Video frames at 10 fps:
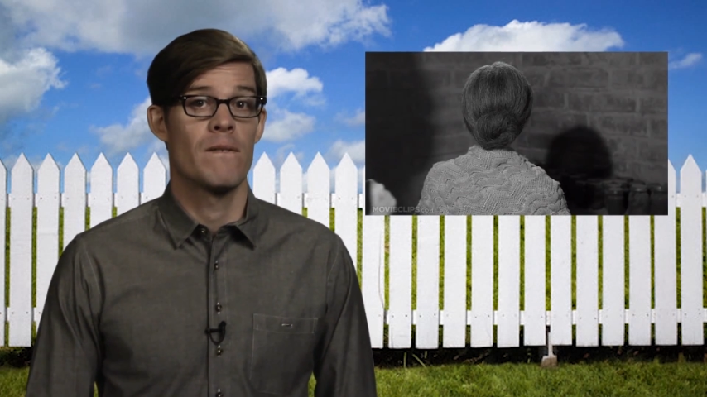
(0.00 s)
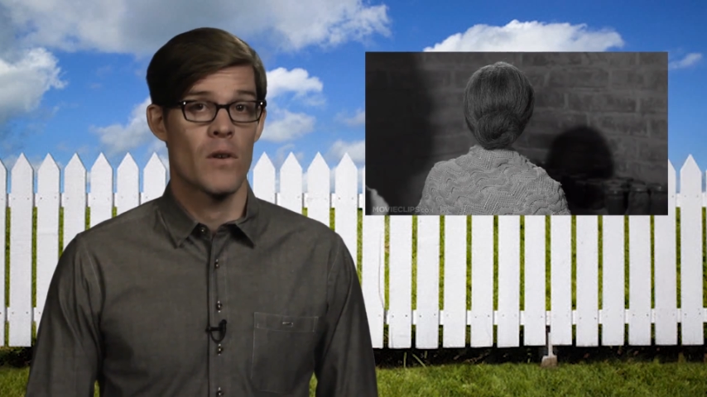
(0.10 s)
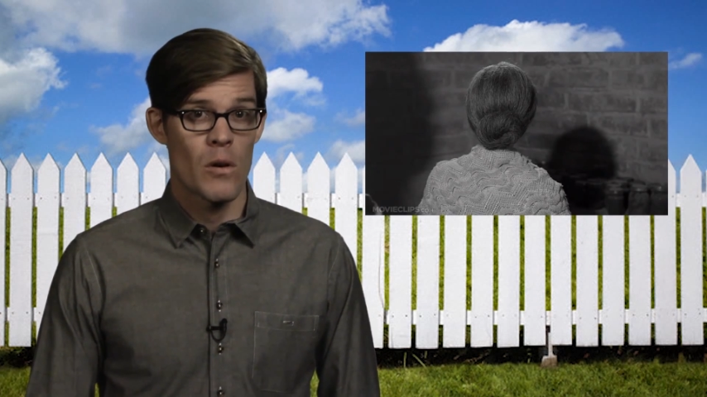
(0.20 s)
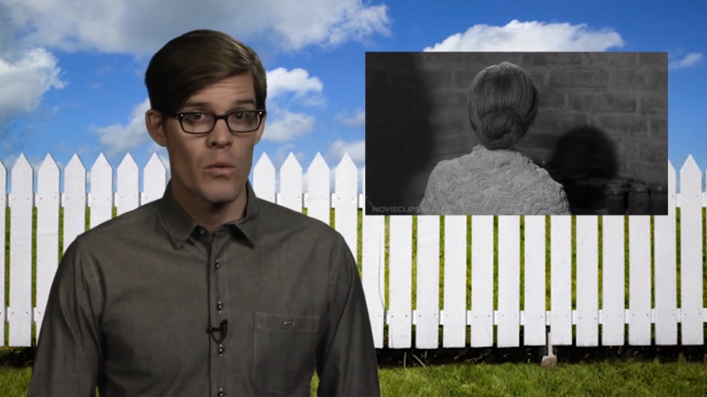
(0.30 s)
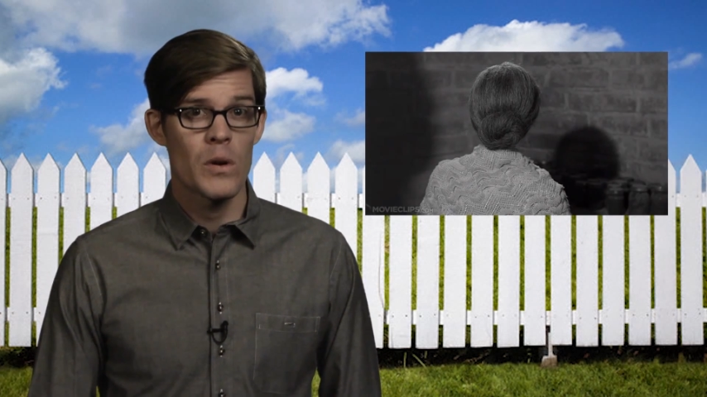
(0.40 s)

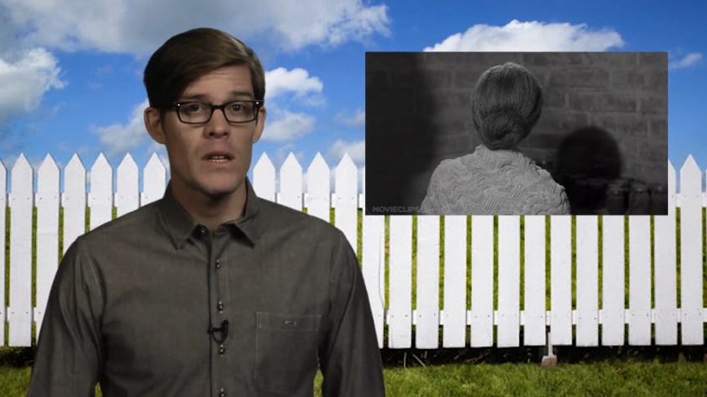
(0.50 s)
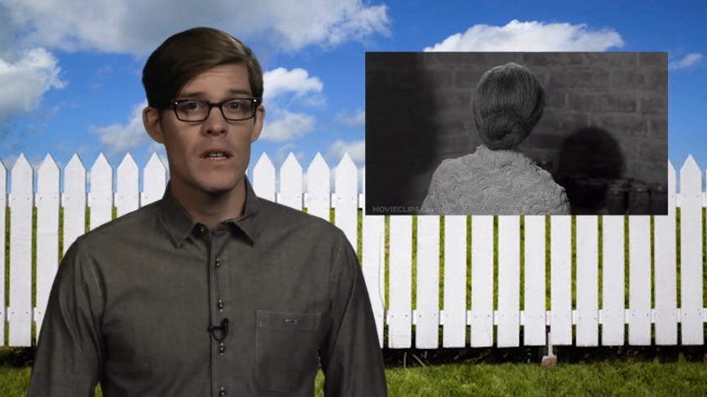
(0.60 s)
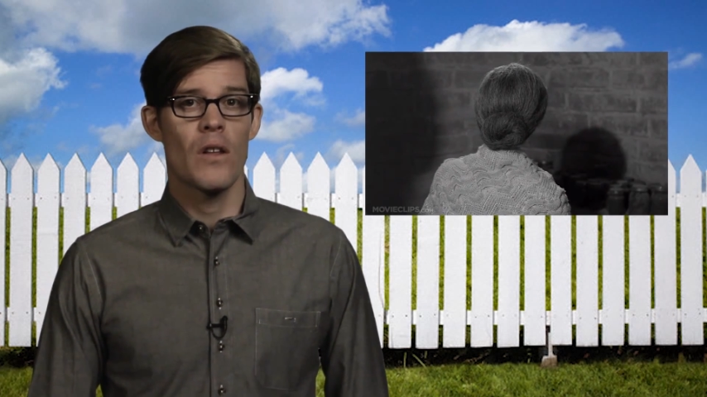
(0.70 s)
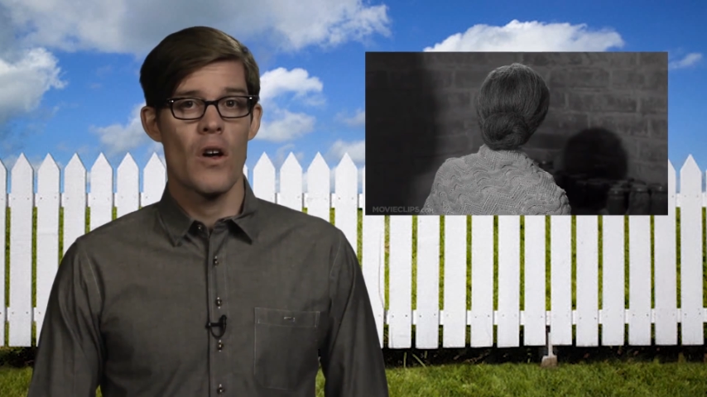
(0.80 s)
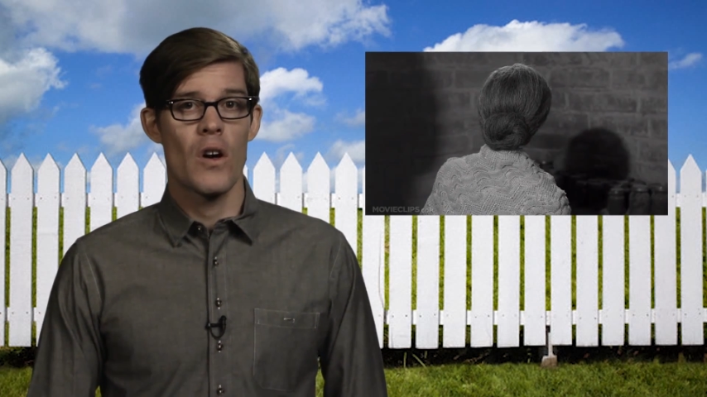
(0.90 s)
for a really
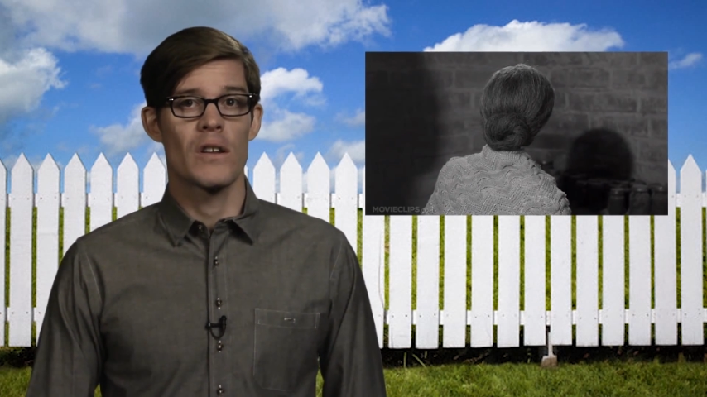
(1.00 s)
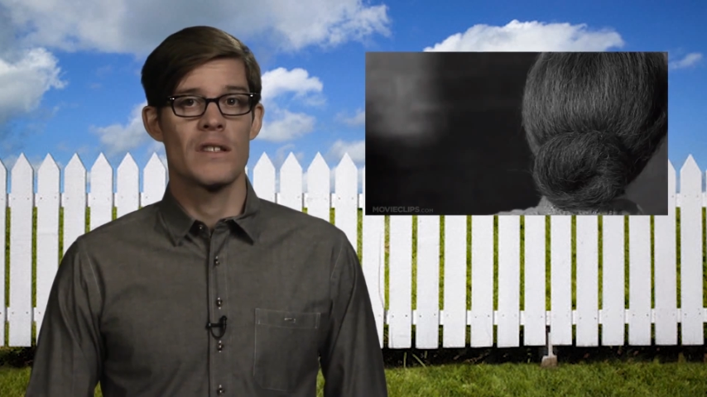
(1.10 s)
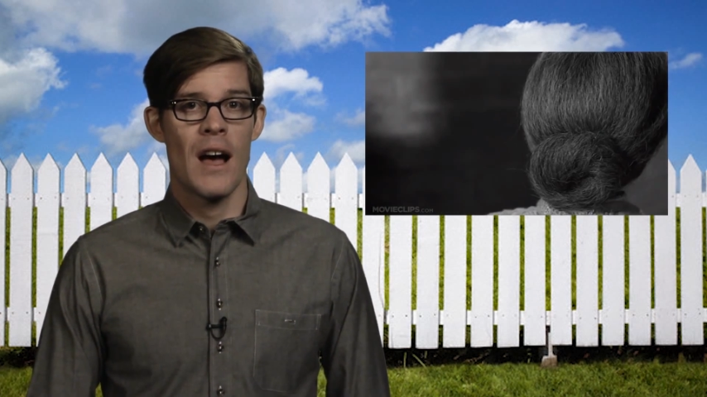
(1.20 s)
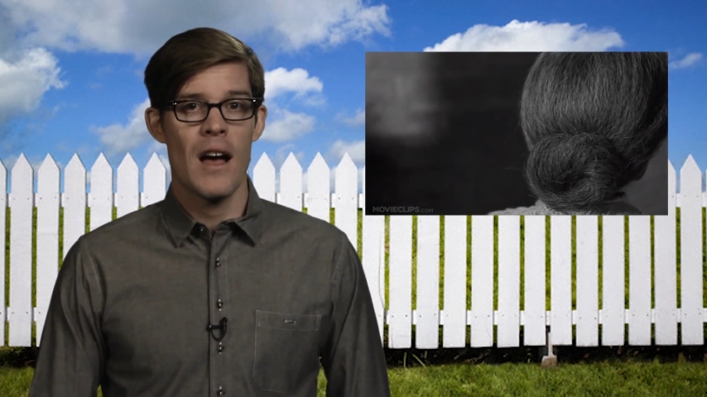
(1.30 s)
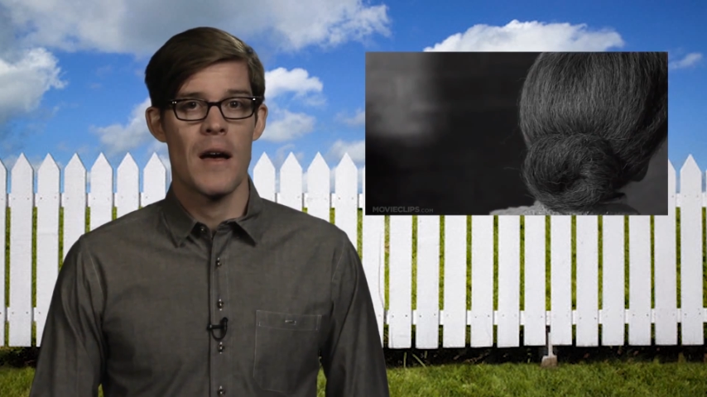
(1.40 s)
long
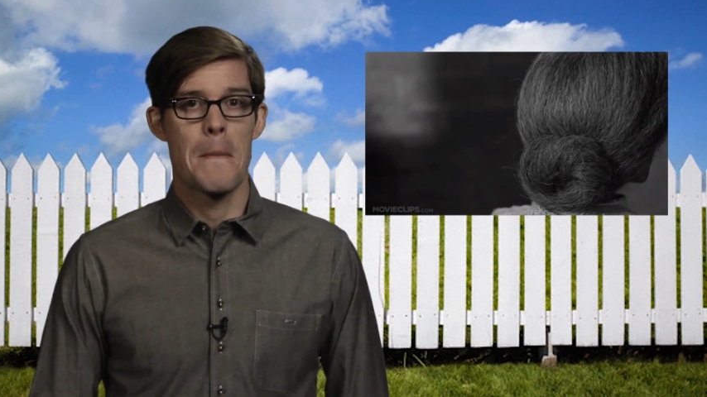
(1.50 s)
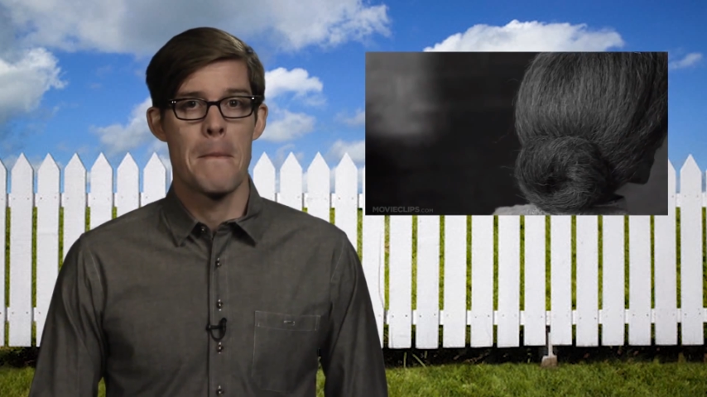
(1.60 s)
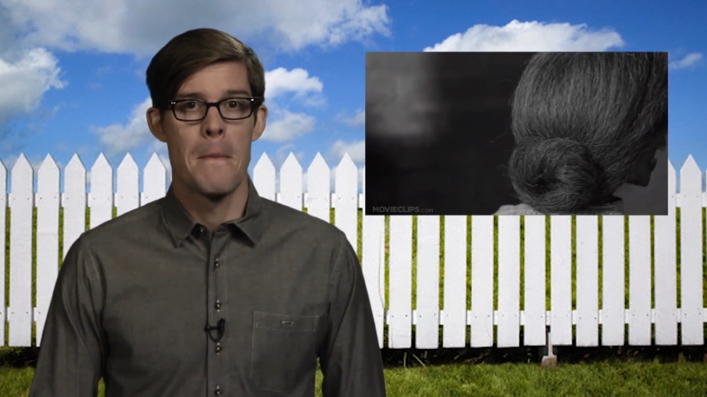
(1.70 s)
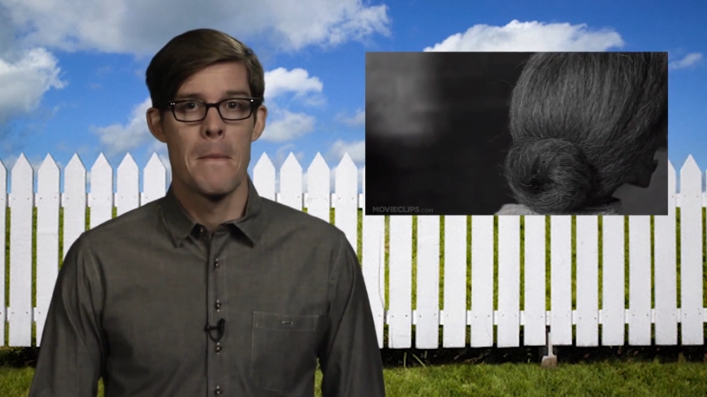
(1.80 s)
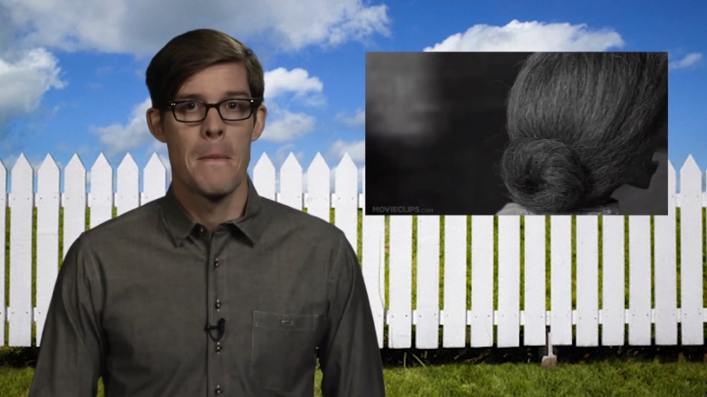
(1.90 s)
time
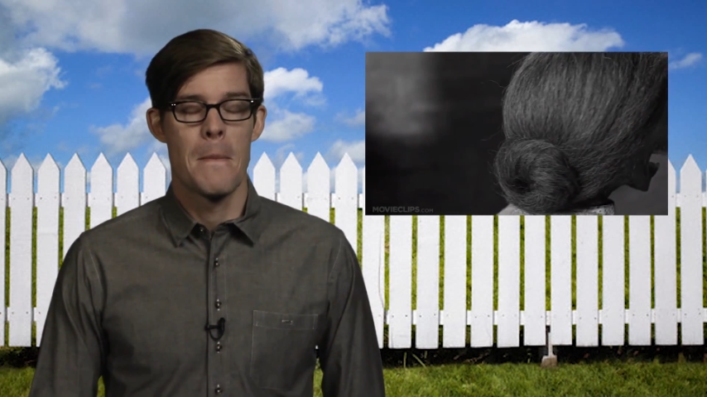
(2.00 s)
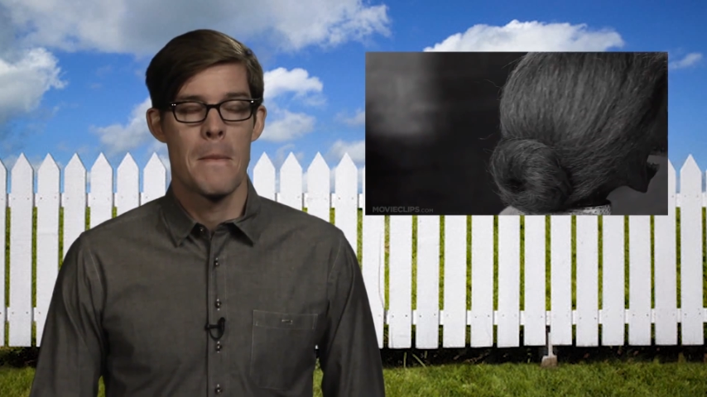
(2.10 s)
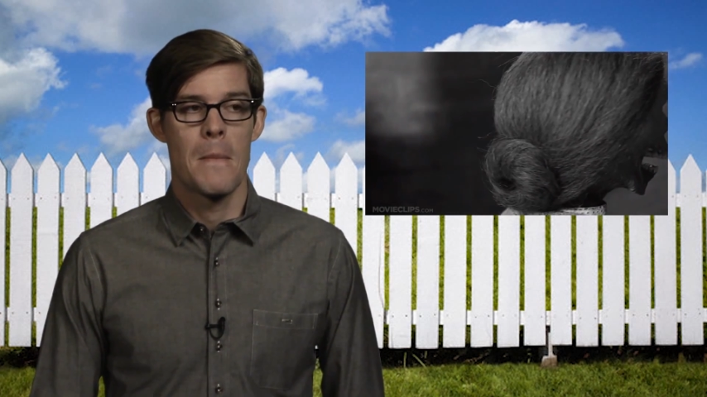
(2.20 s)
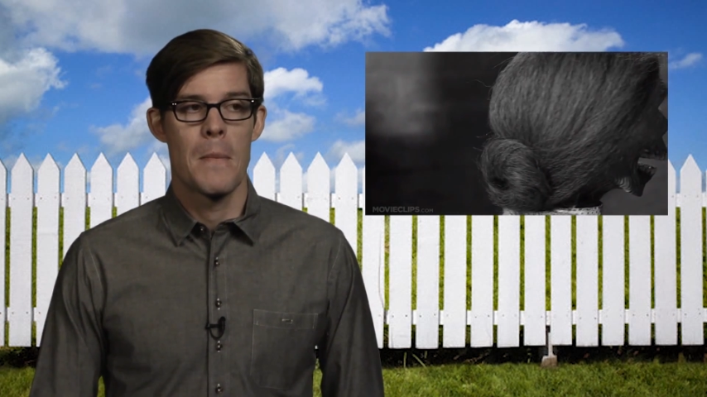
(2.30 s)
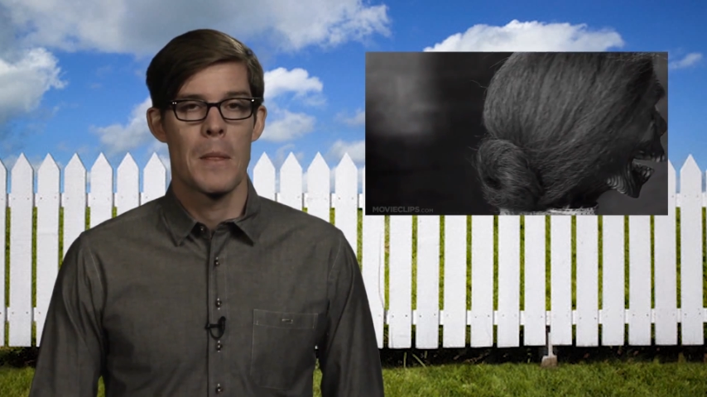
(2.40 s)

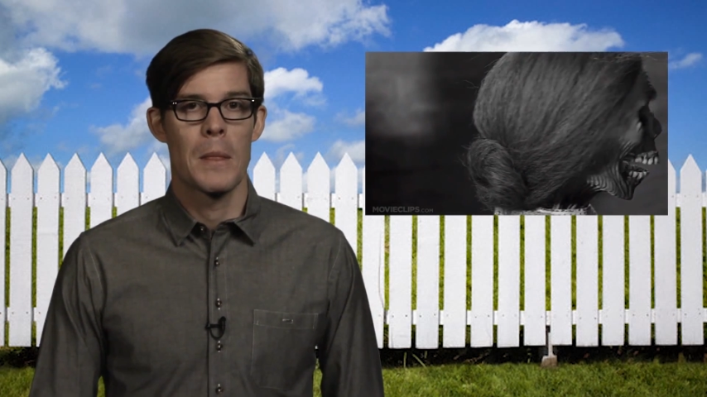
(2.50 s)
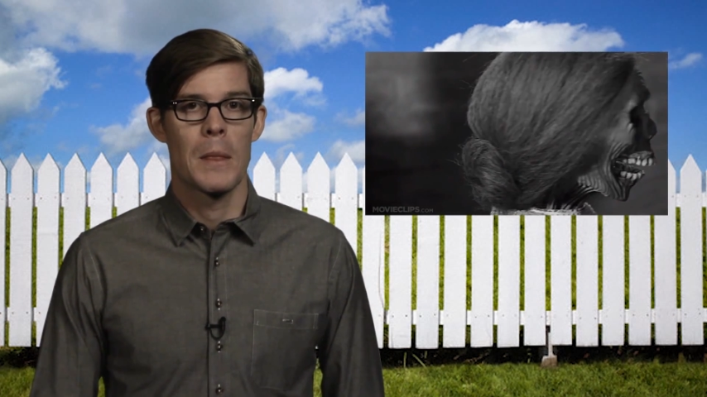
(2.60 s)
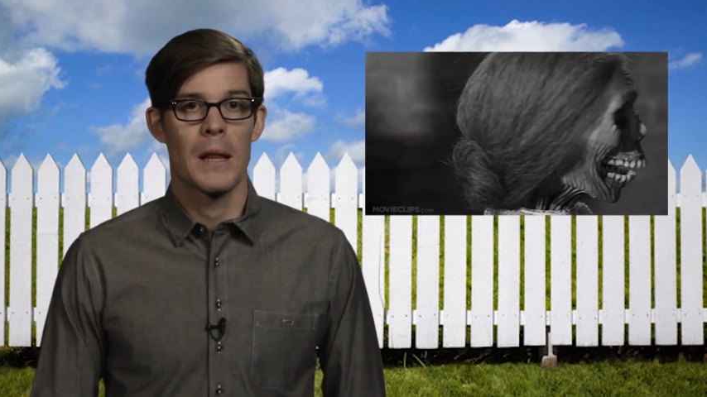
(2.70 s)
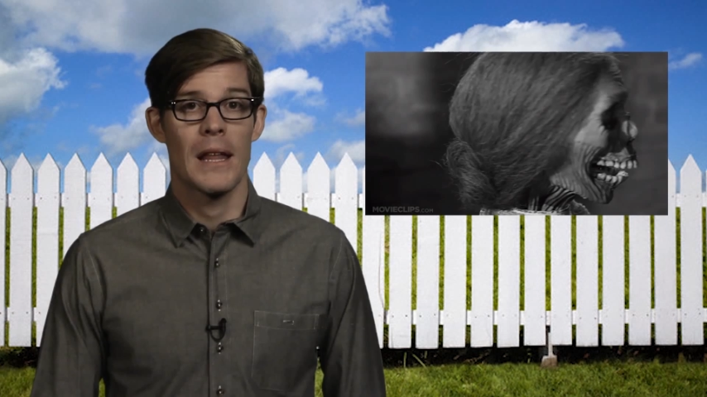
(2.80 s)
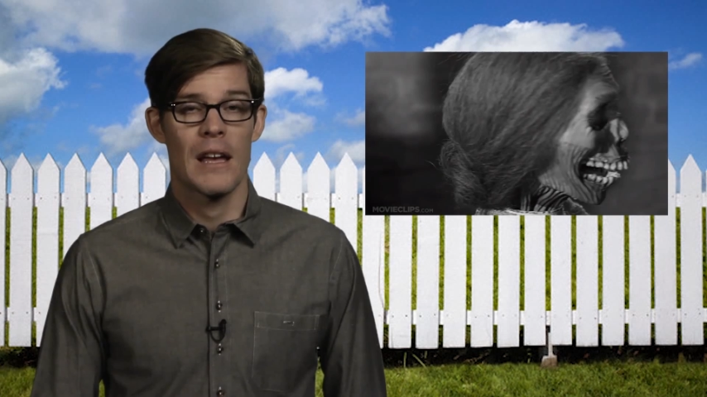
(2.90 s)

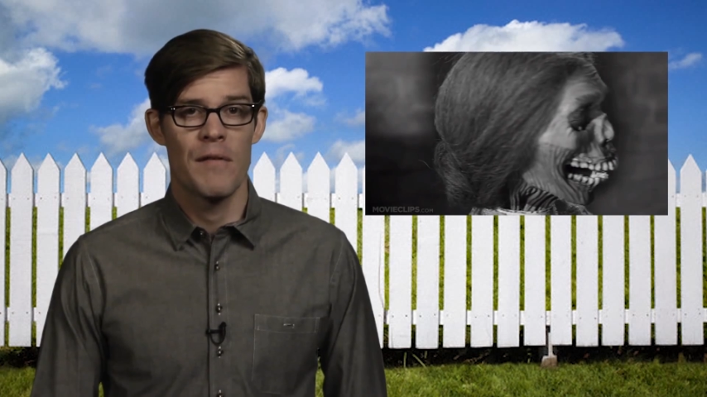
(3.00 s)
like